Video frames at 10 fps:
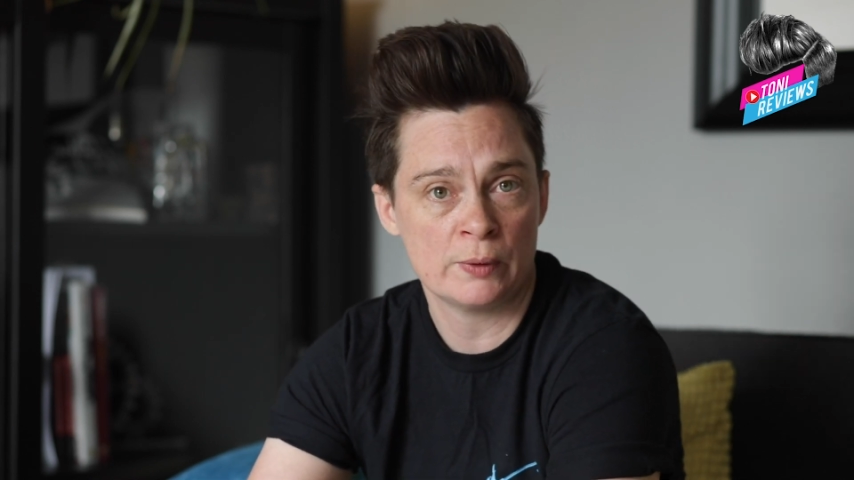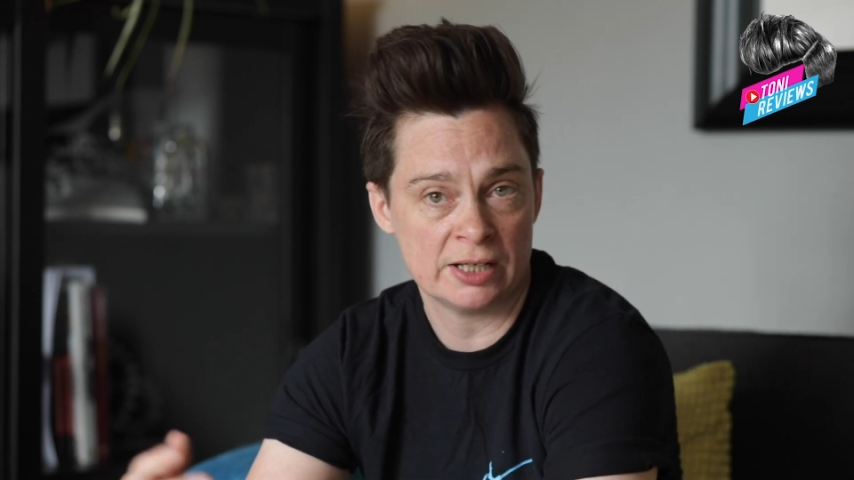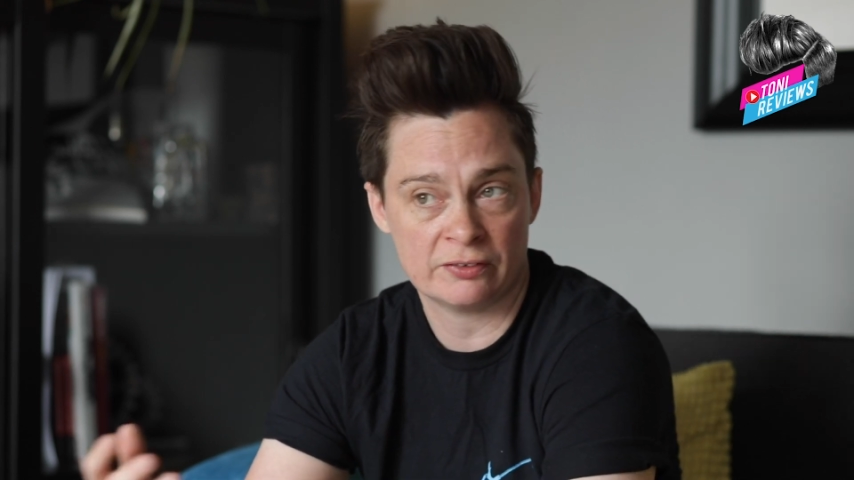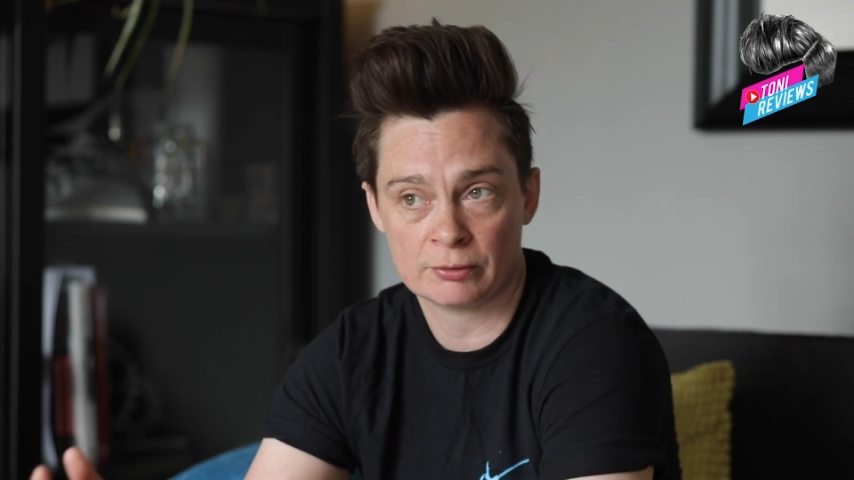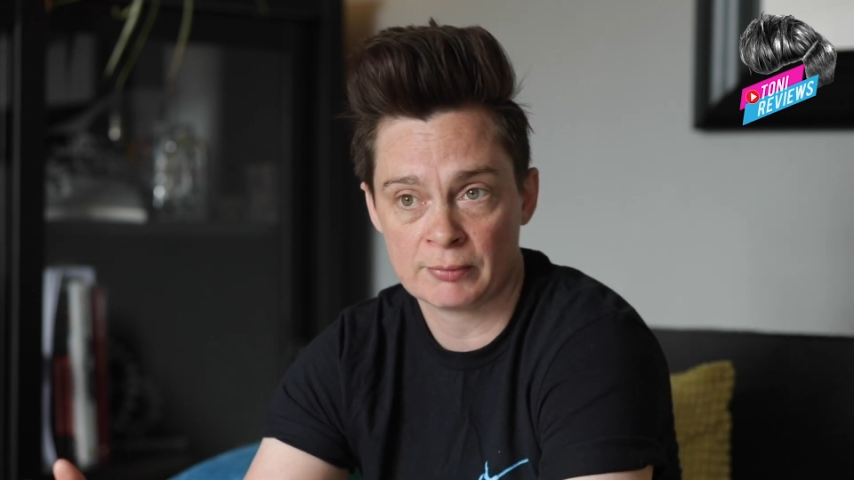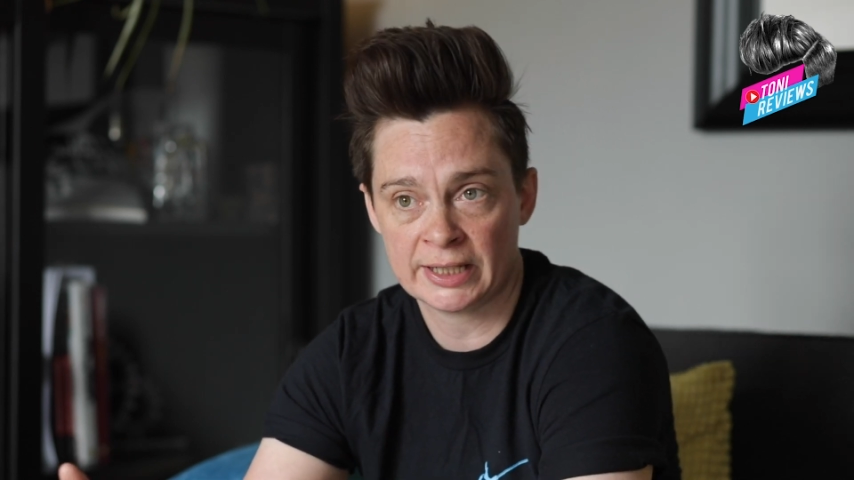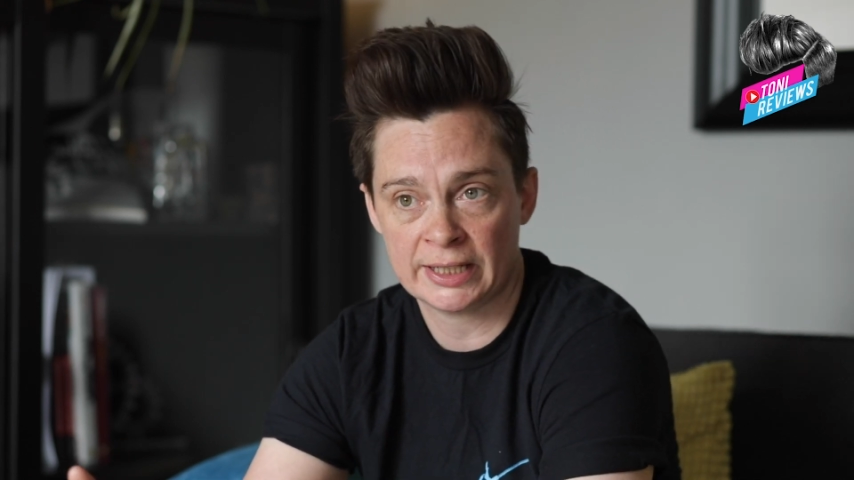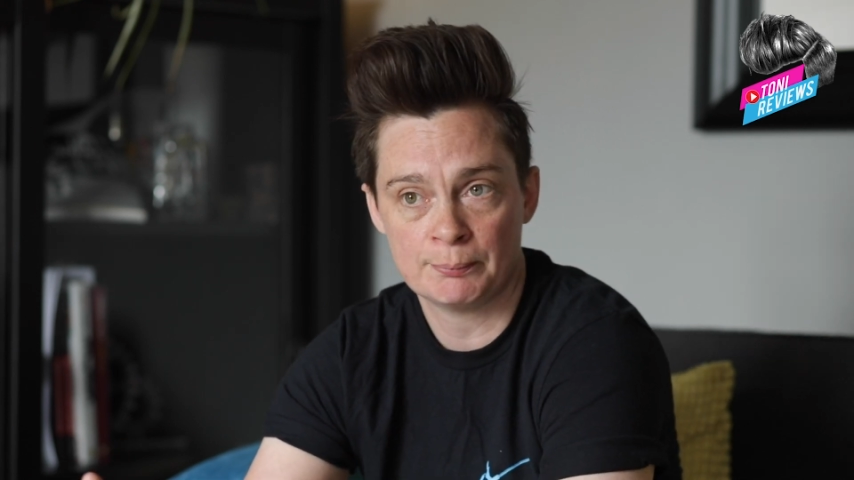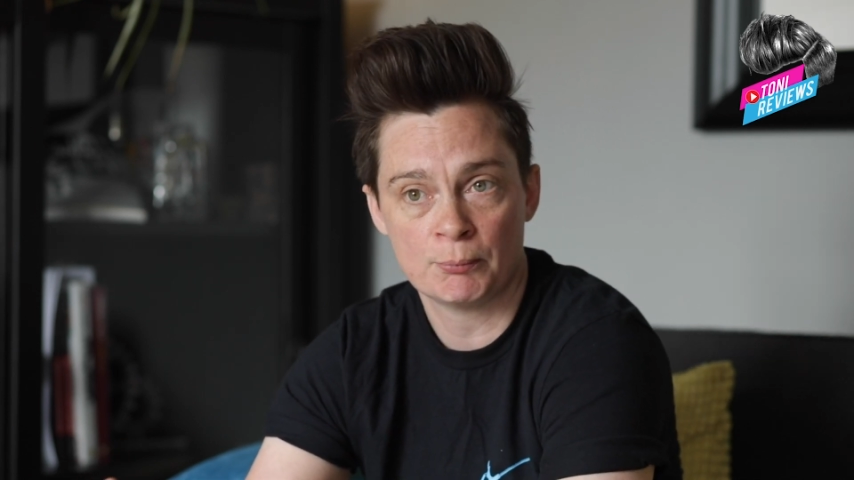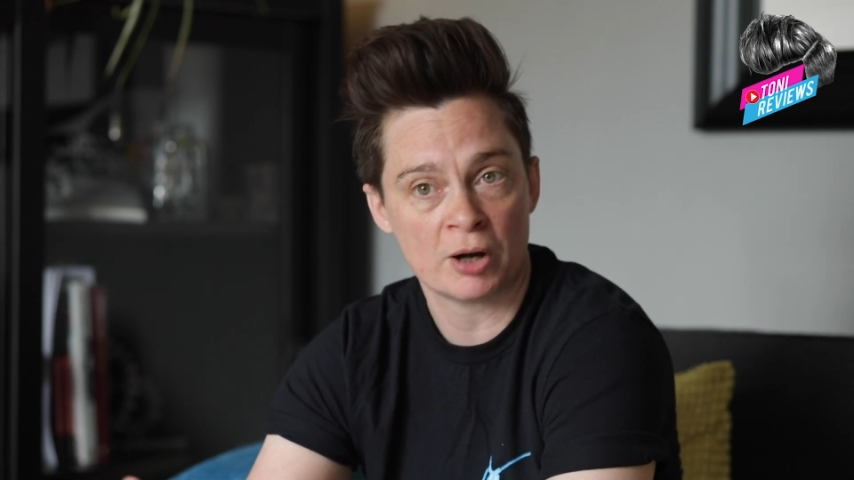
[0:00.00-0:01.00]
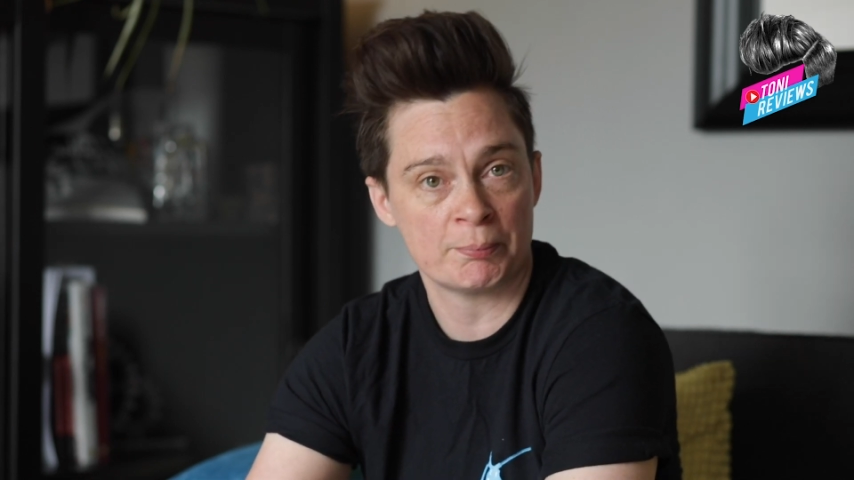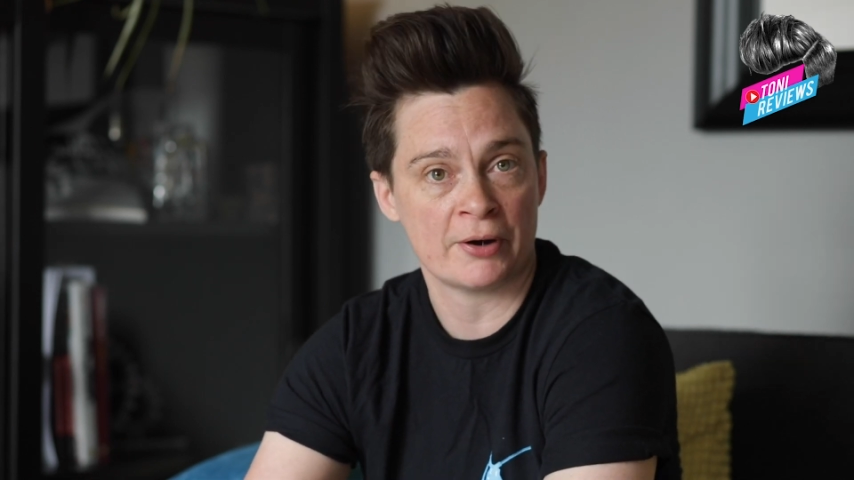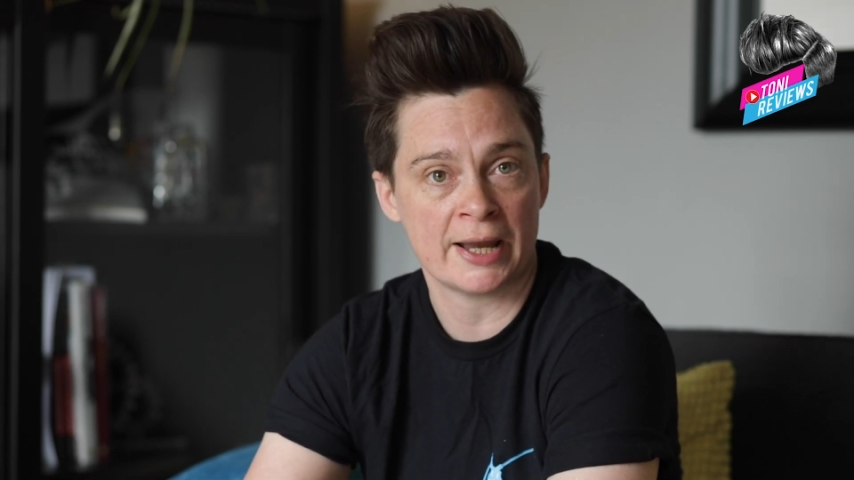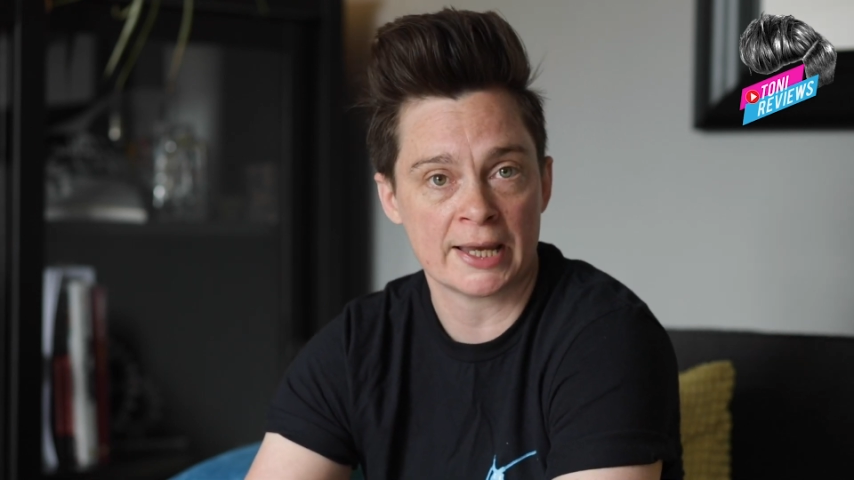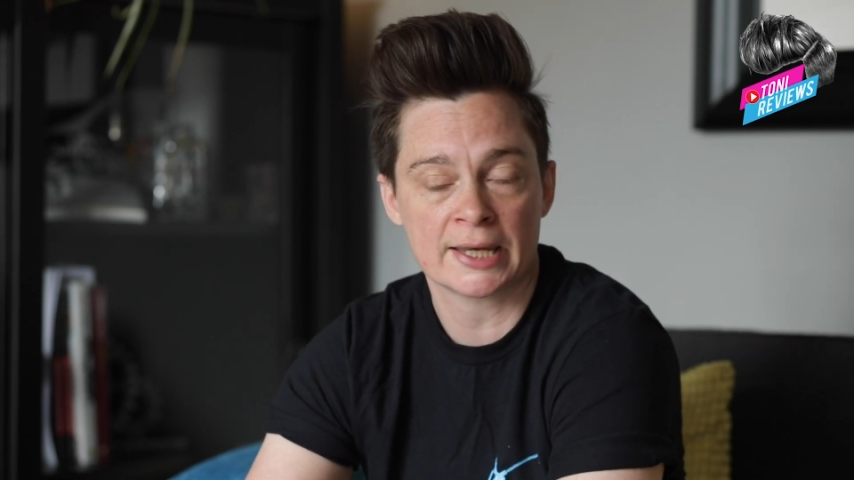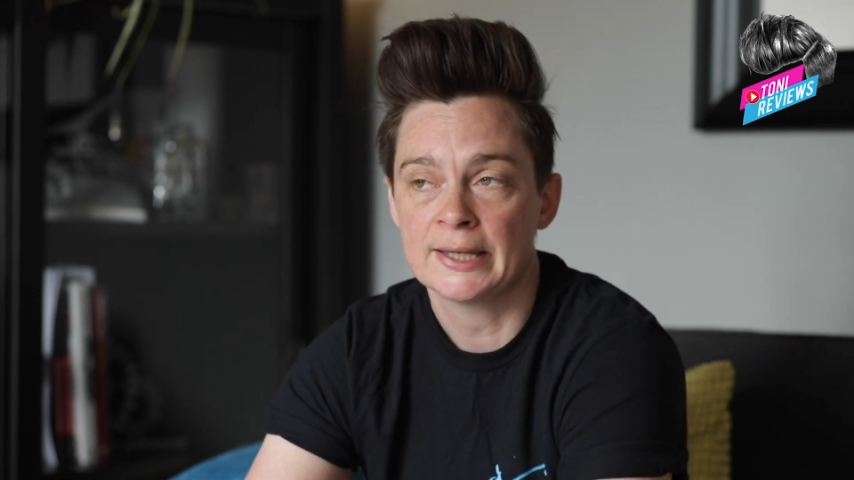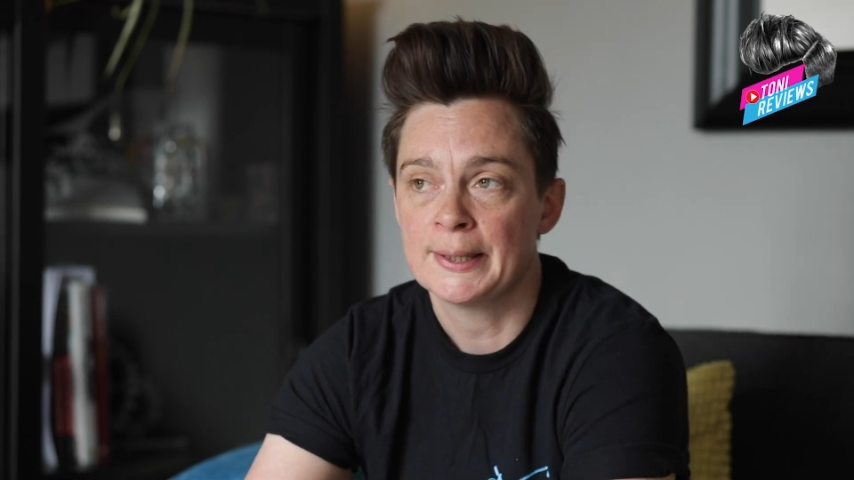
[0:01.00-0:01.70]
into making my bike